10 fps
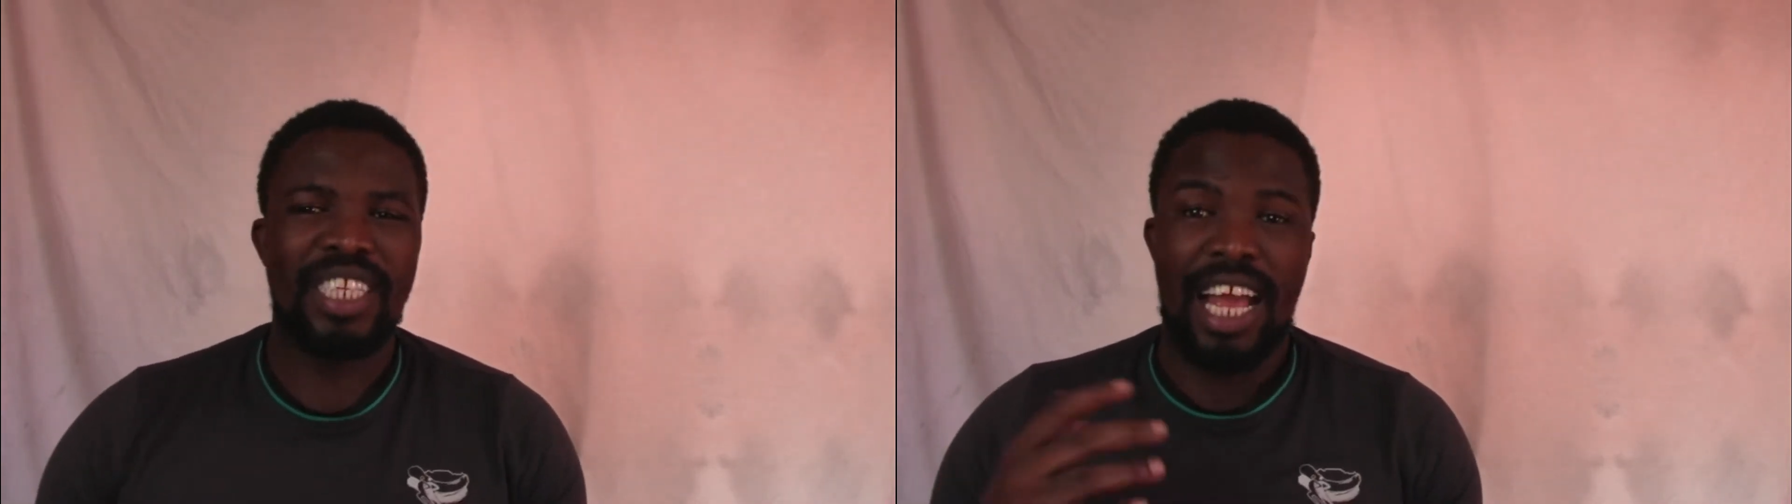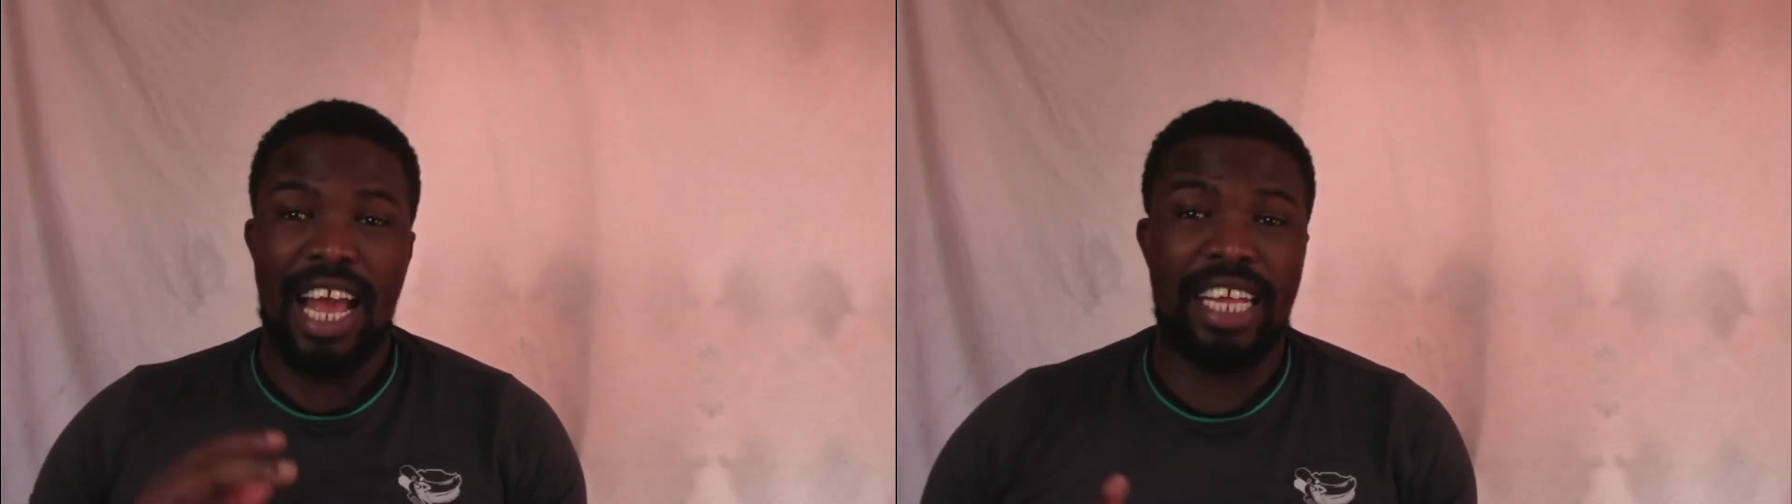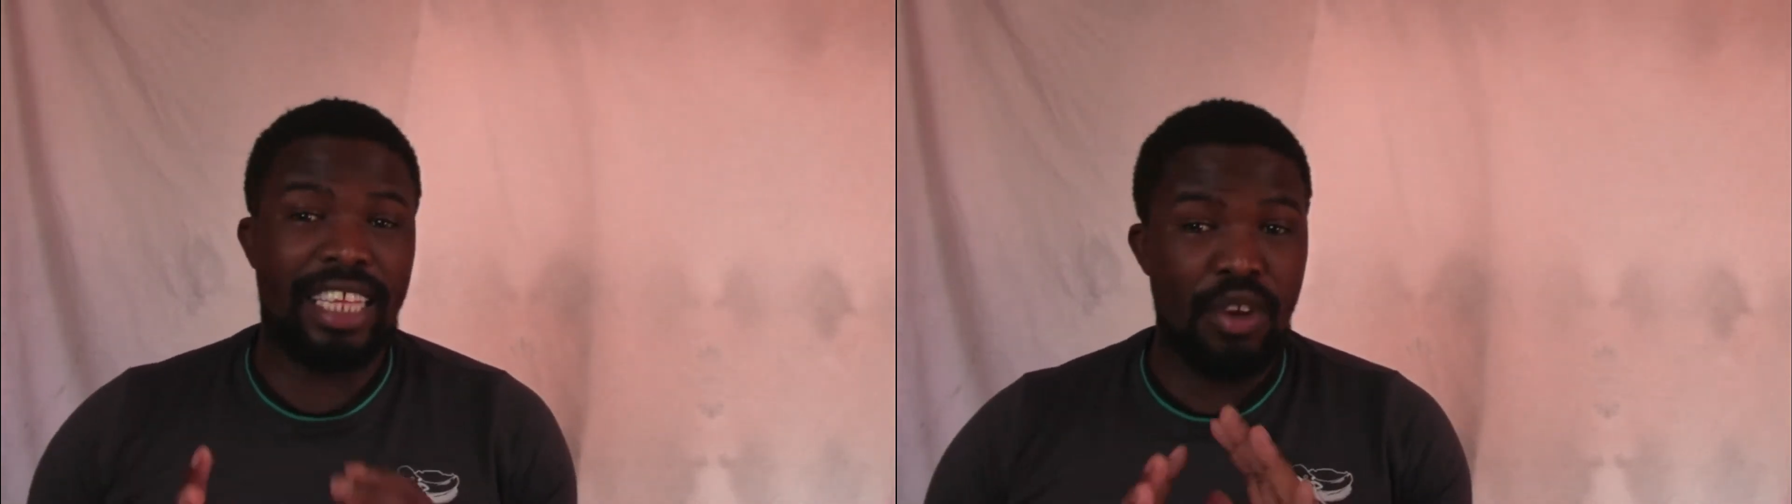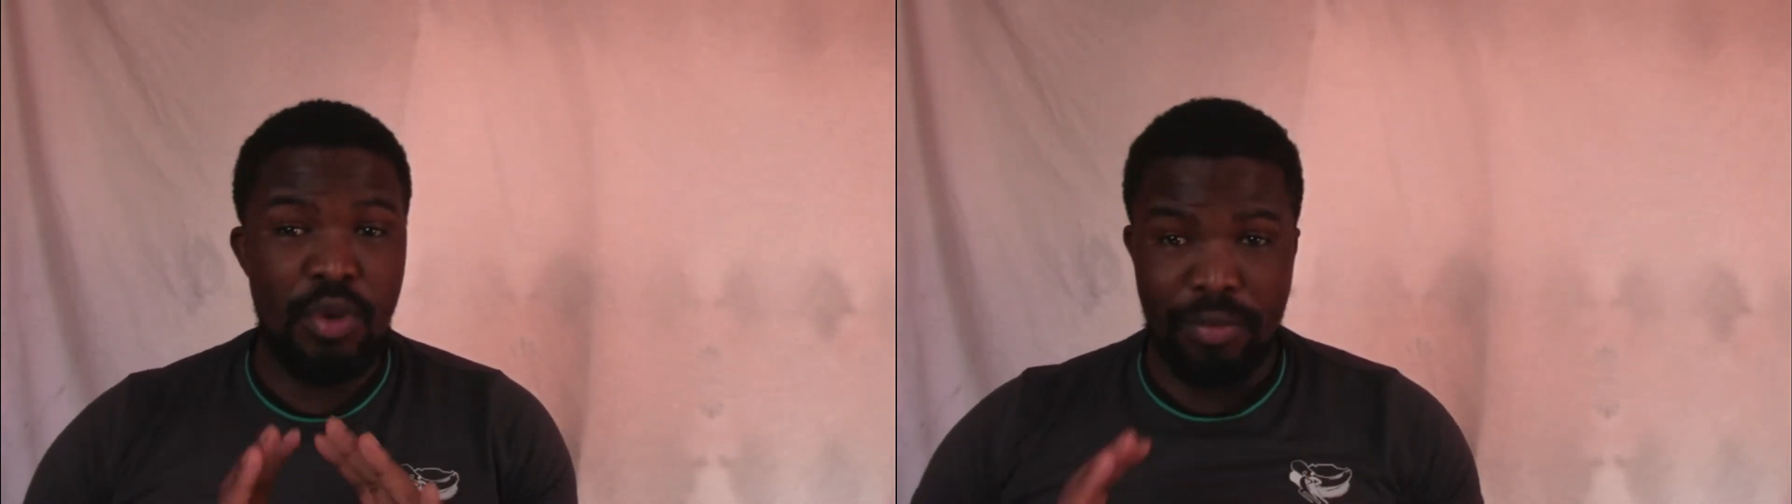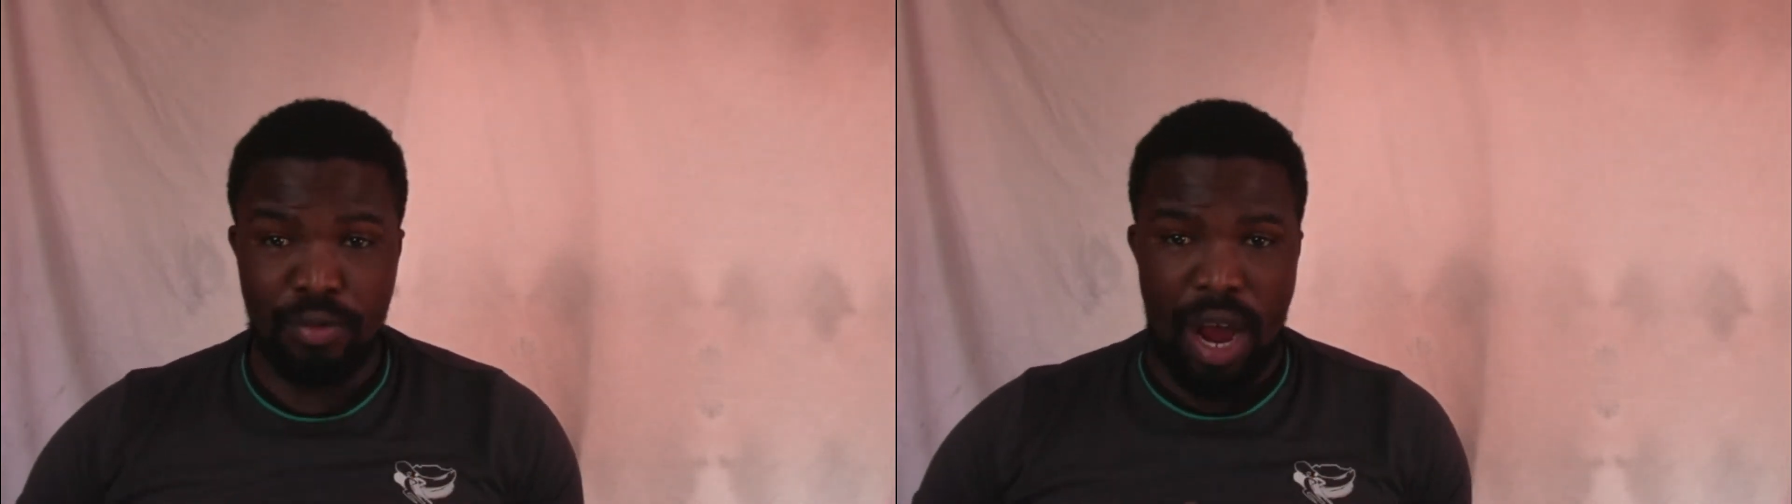and then you
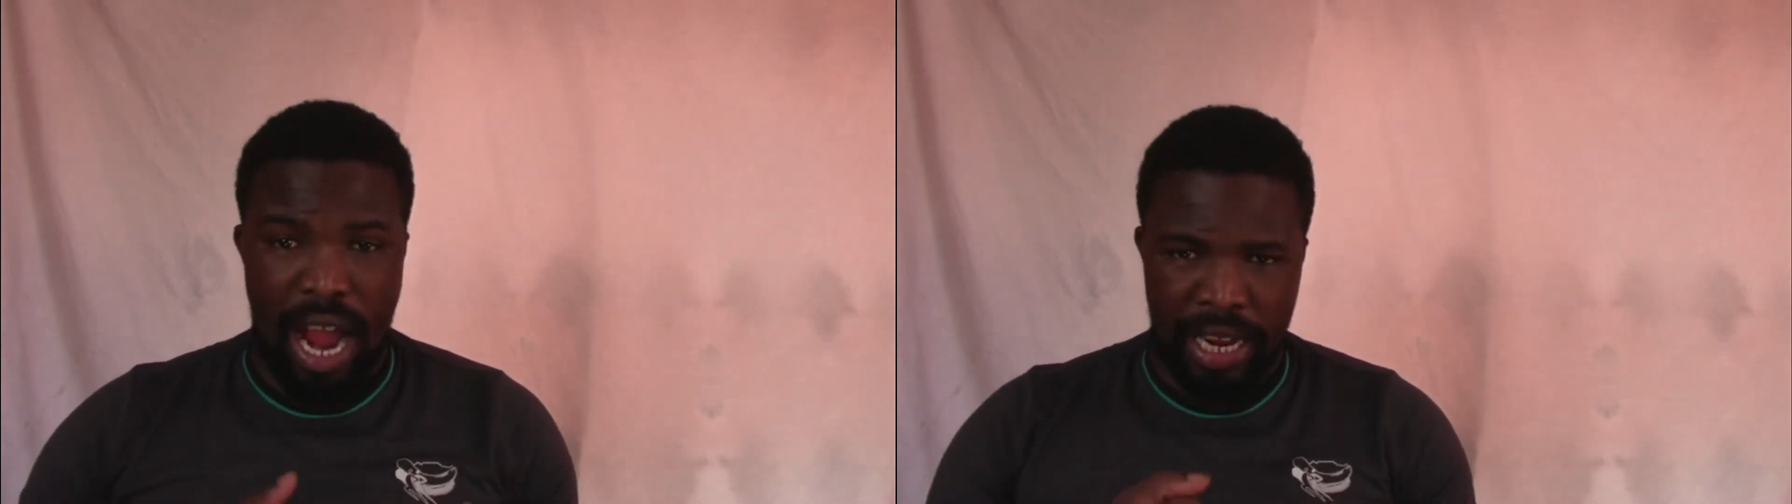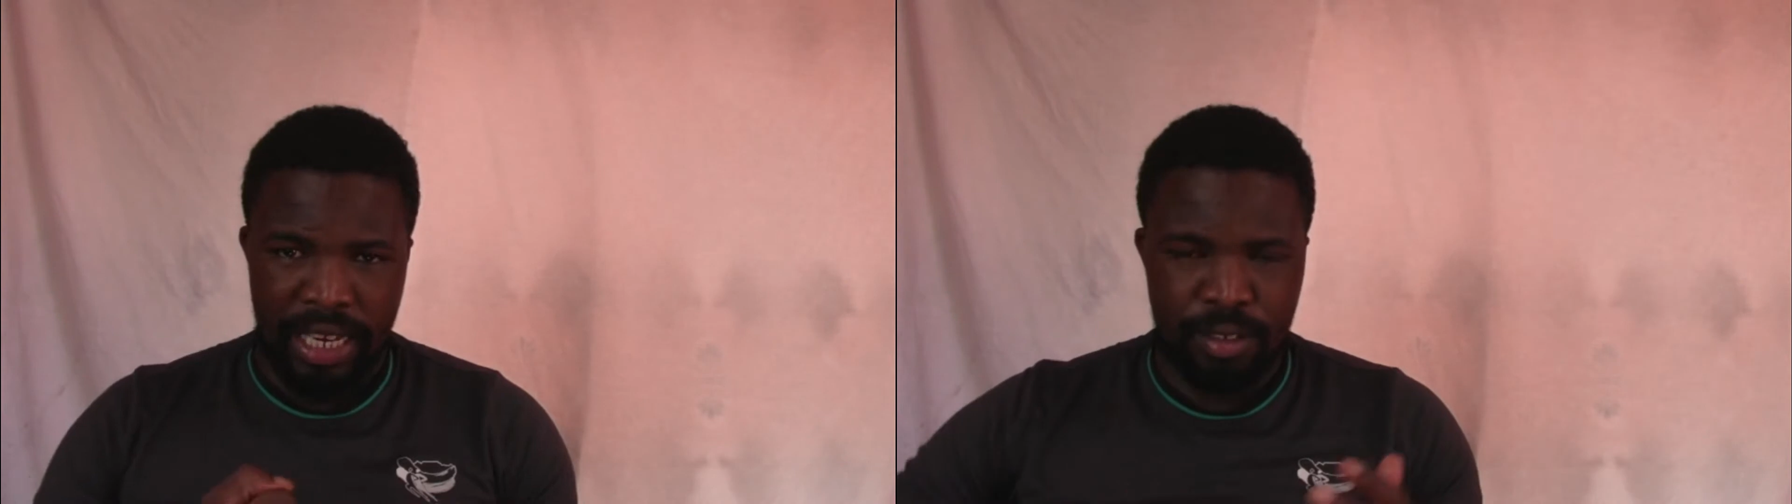have to iron